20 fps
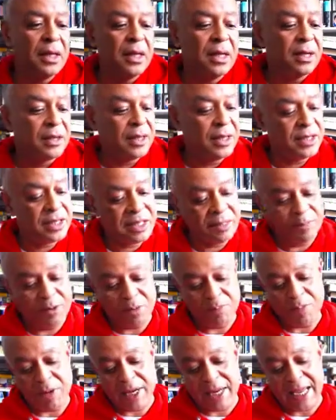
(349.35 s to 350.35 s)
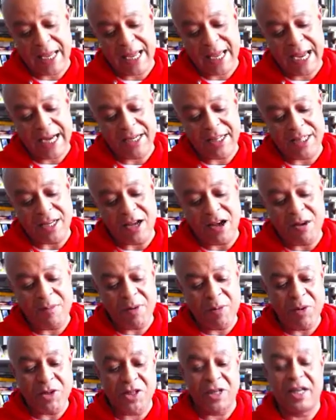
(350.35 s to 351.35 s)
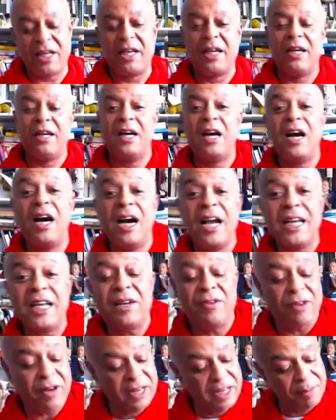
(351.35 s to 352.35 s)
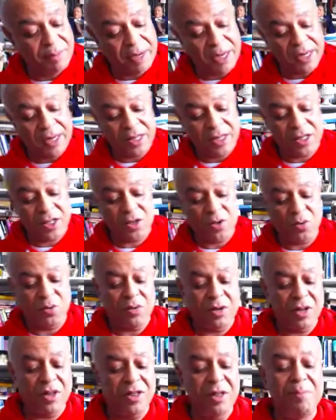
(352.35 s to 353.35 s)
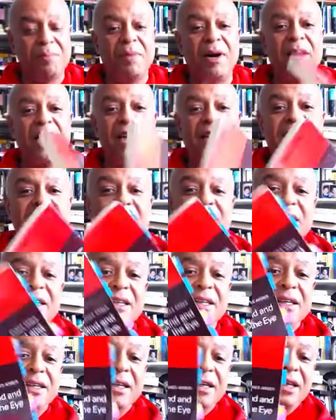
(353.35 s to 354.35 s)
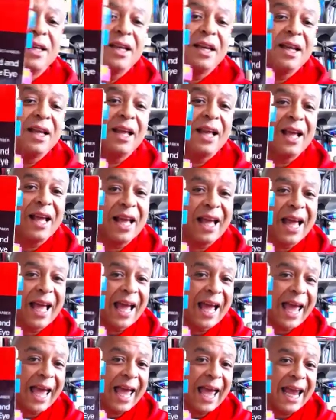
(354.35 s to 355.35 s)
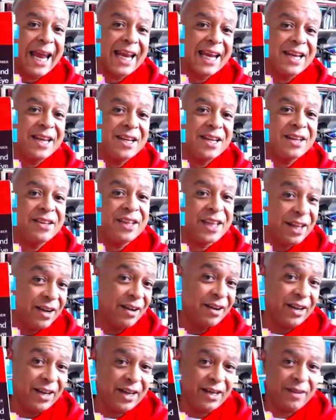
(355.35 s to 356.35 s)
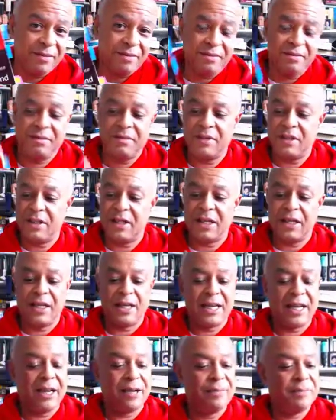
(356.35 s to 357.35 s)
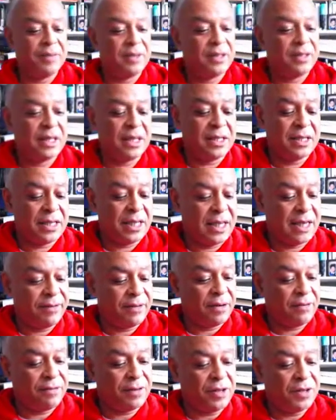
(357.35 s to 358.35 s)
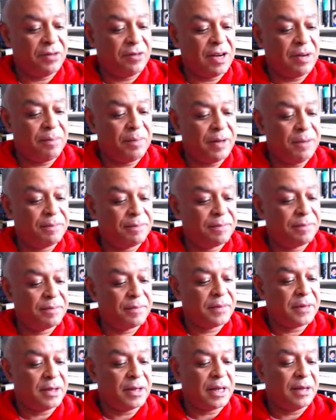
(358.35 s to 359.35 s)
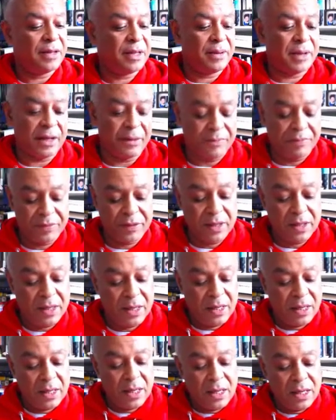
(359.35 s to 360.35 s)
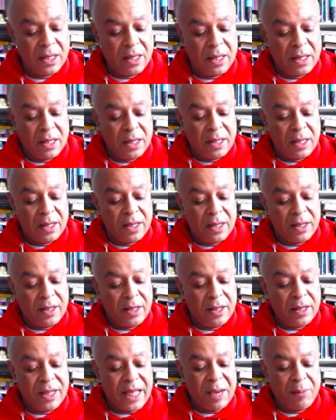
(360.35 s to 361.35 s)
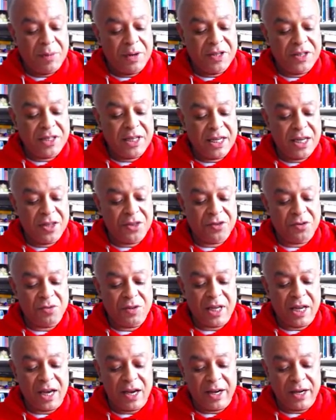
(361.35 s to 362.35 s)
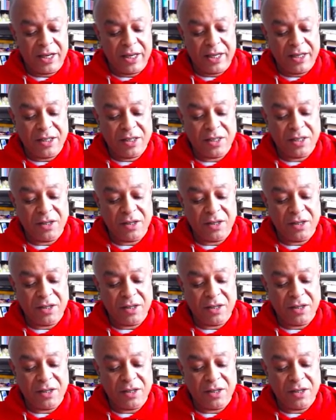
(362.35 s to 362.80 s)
This is a book by Agnes Arber, which I highly recommend. It's called The Mind and the Eye. Okay, now, it says here, if I can find the right bit. Okay, there we go. That we see through the eyes